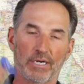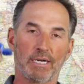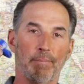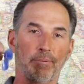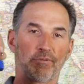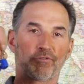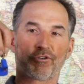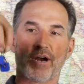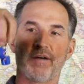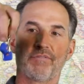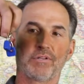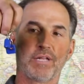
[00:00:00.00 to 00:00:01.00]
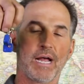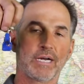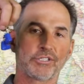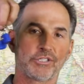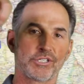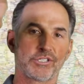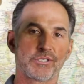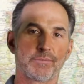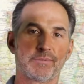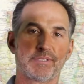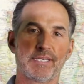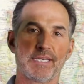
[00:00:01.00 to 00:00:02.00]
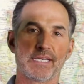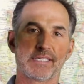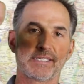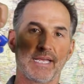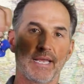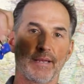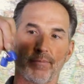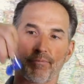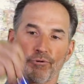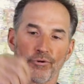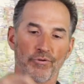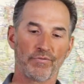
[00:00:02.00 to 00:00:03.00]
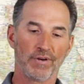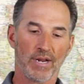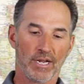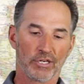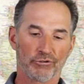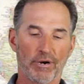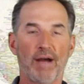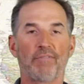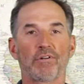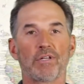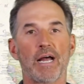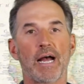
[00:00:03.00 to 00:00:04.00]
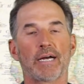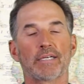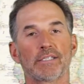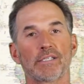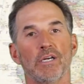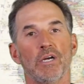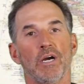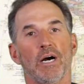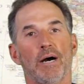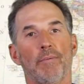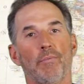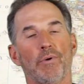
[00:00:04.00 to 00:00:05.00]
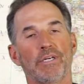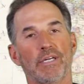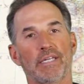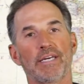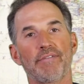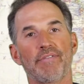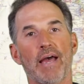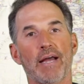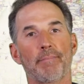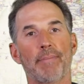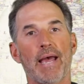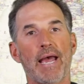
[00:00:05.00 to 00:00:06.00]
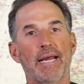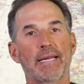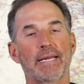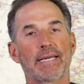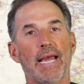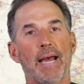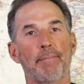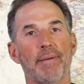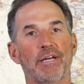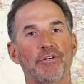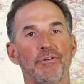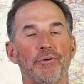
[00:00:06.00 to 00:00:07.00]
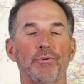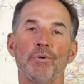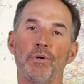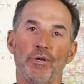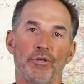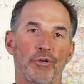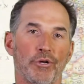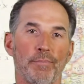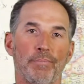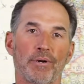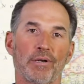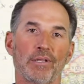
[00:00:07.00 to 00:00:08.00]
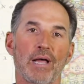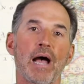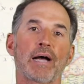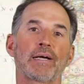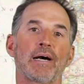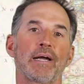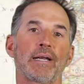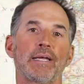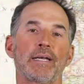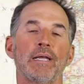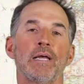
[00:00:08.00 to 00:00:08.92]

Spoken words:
couple of travel locks, just some TSA approved travel locks. When you leave that bag in Kathmandu, you can put a lock on it.